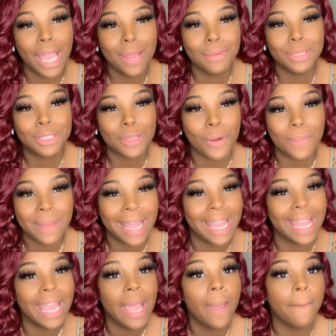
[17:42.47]
me so
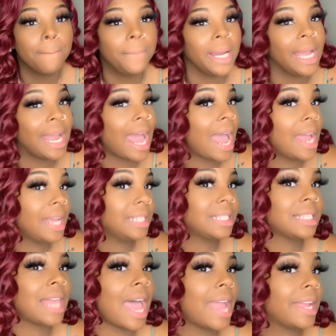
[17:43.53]
bad. But
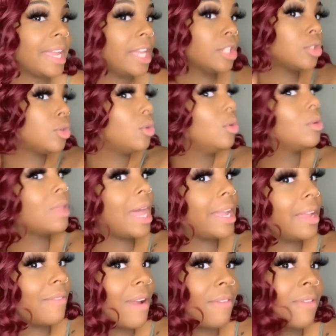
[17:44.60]
it's like, it's cool.
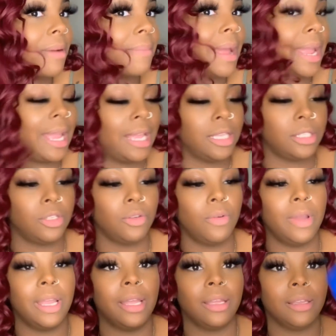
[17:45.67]
Like, if I run my hands
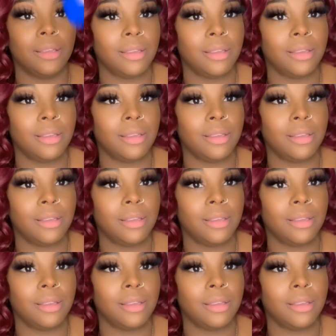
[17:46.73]
through it,